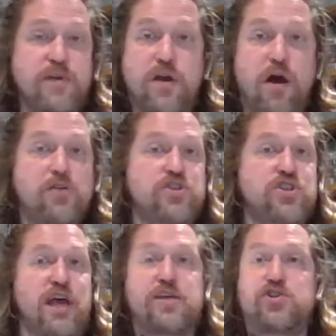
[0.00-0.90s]
can't
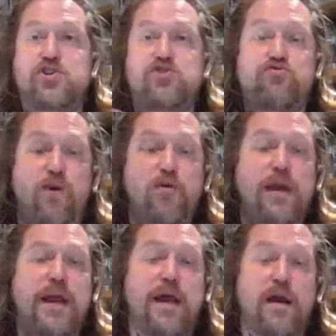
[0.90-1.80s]
say
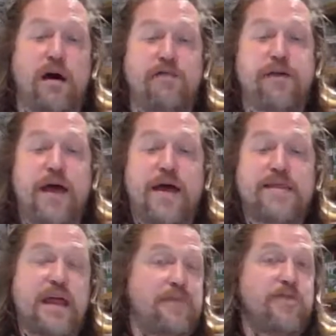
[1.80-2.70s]
strongly enough
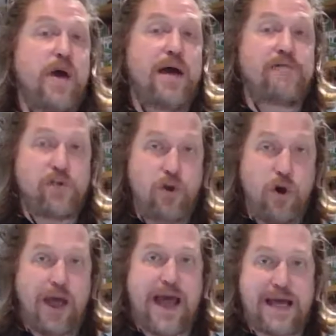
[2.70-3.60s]
that if you have
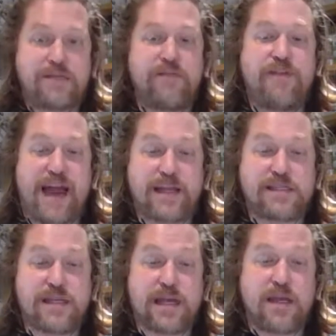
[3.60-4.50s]
not had a
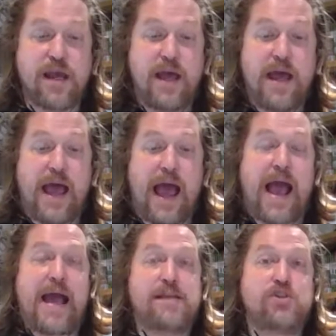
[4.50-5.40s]
vaccine
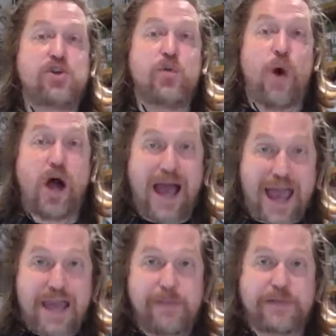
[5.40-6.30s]
and you are
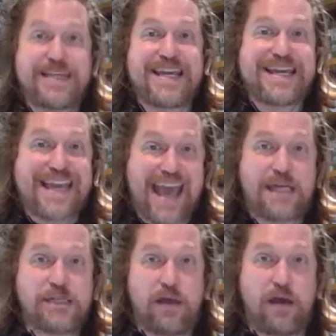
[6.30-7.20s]
able to
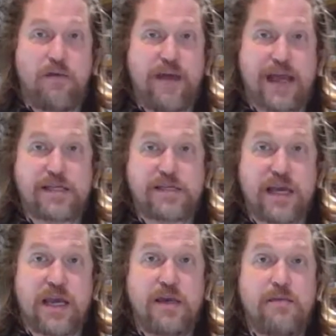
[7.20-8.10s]
get a
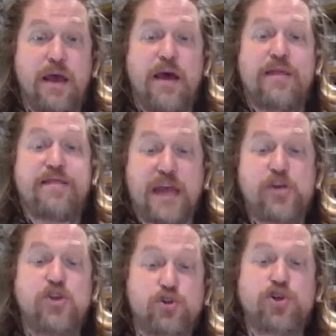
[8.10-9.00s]
vaccine,
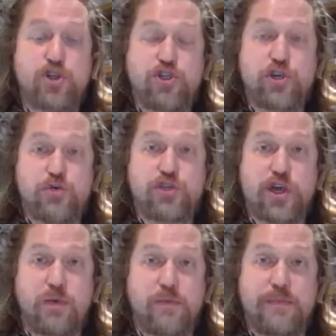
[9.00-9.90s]
then you should do so.